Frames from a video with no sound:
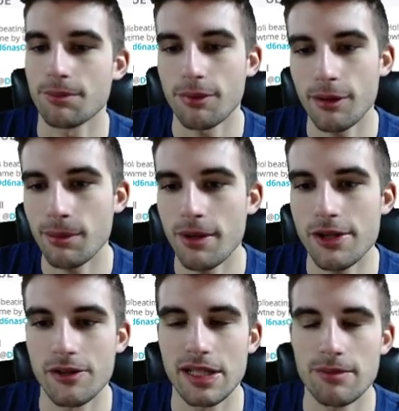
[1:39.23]
pretty much
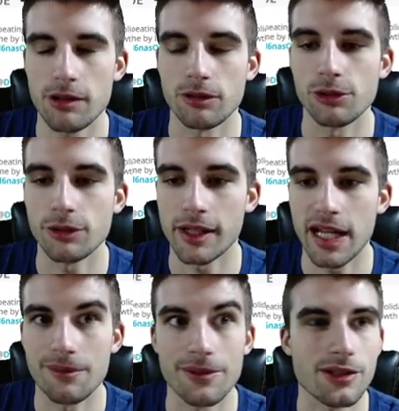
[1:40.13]
your typical Luka
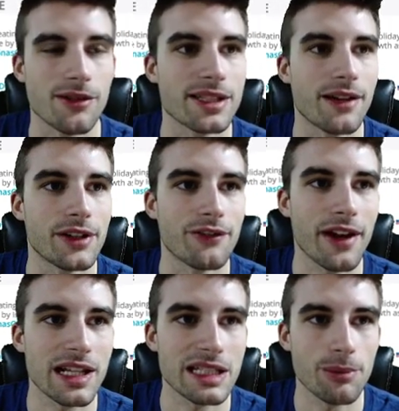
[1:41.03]
game where he scored 70
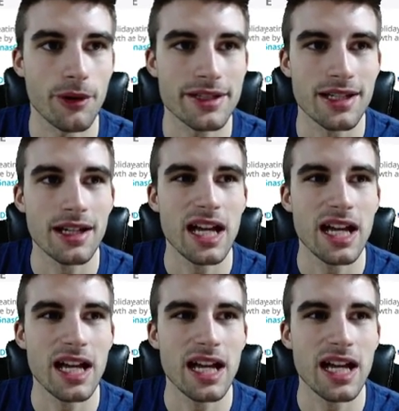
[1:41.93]
fantasy points.